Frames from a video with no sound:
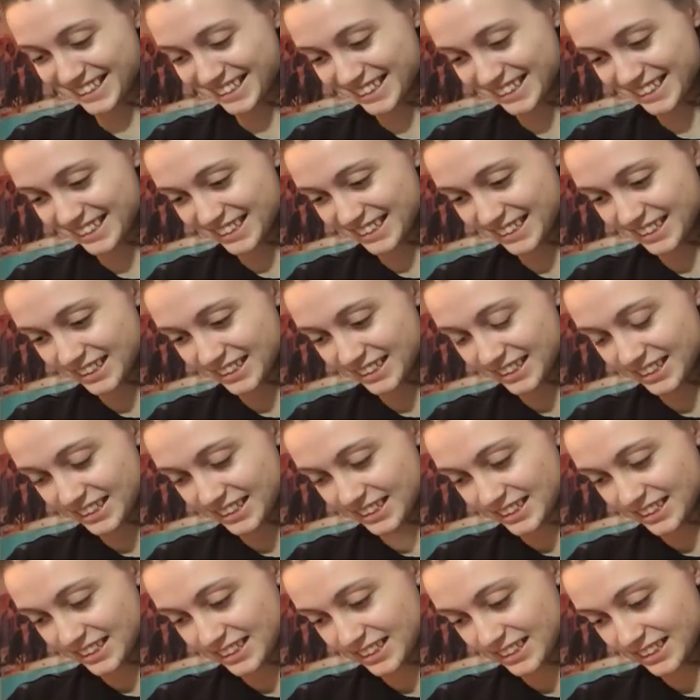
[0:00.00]

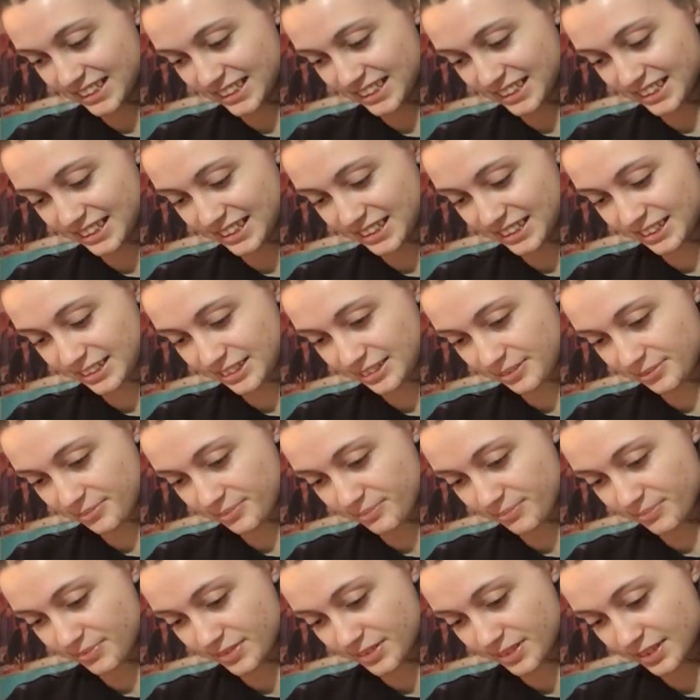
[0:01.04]

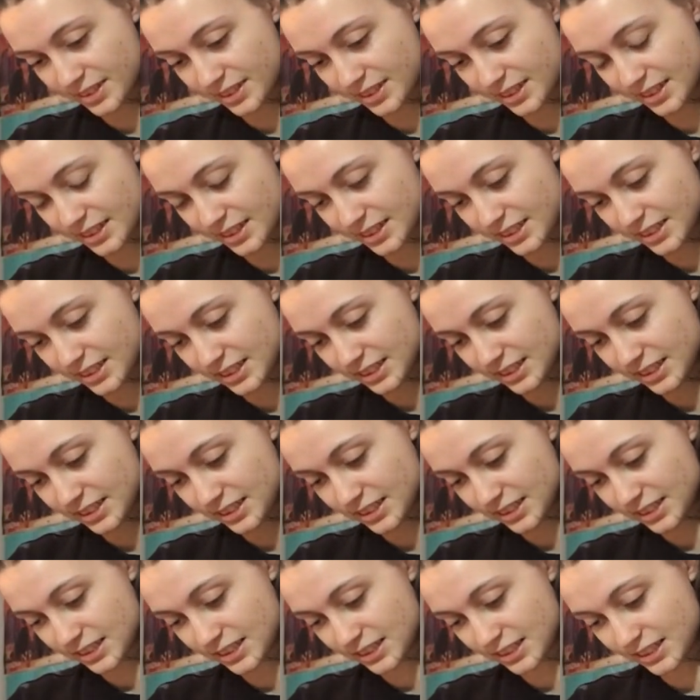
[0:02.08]

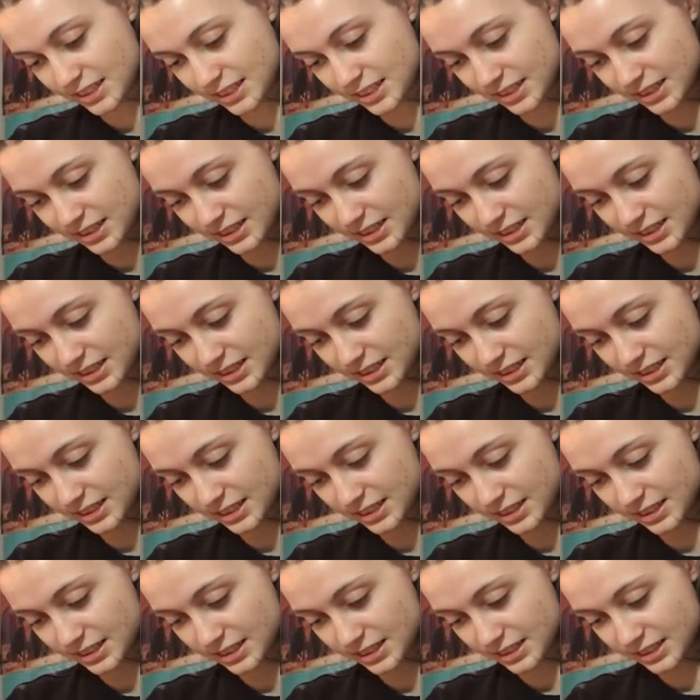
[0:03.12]

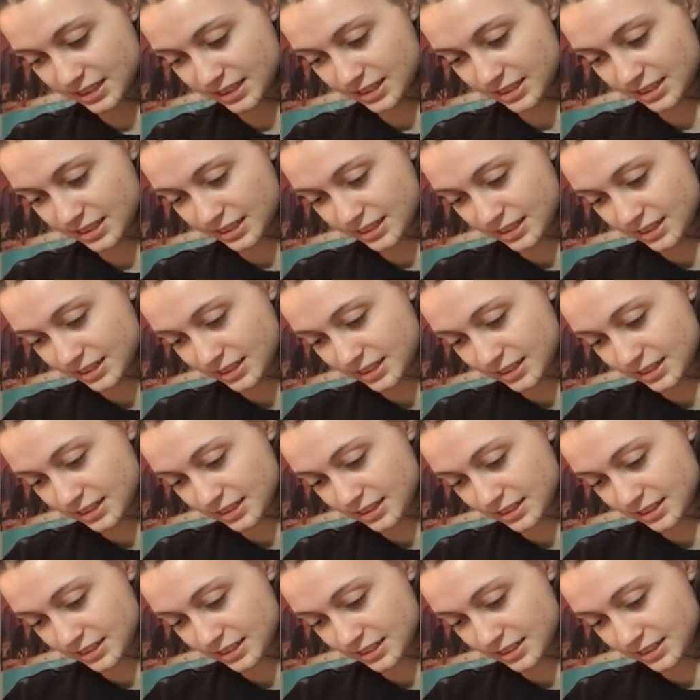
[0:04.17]
(no one is talking)